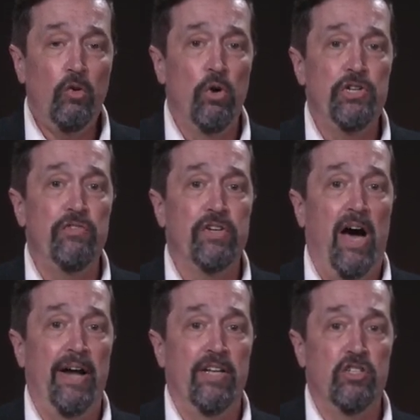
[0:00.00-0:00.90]
what you've
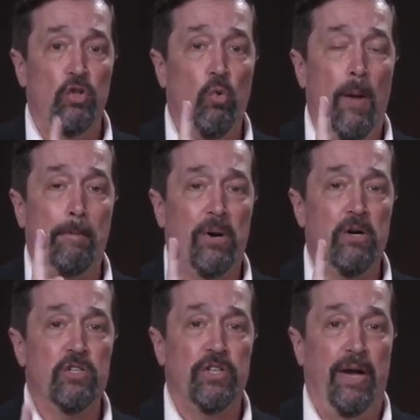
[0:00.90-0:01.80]
got is the one
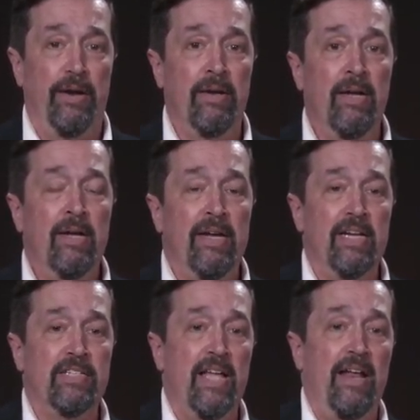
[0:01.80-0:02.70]
person
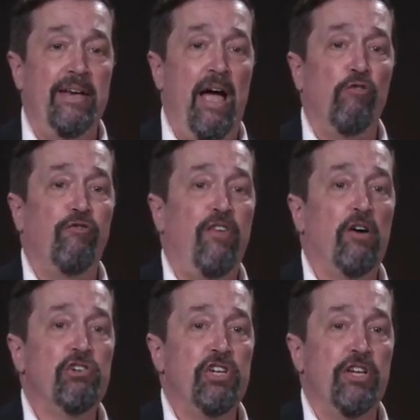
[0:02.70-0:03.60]
is that now
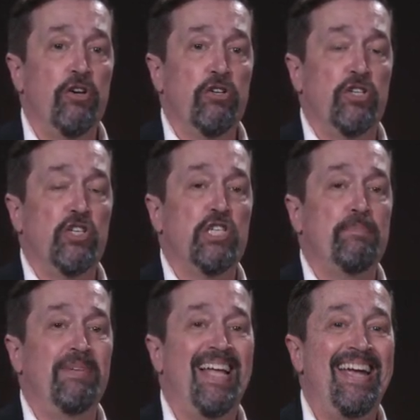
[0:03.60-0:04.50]
functioned or
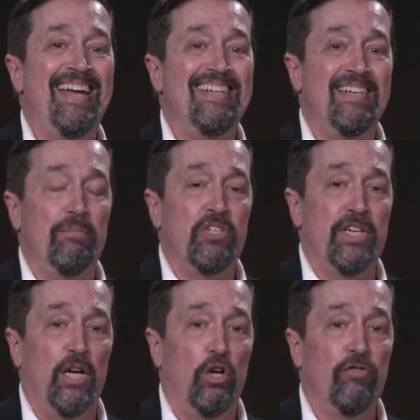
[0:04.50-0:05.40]
displays
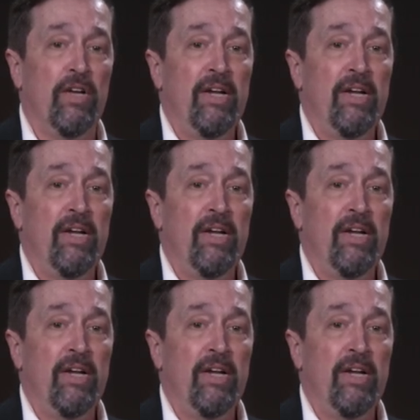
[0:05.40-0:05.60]
himself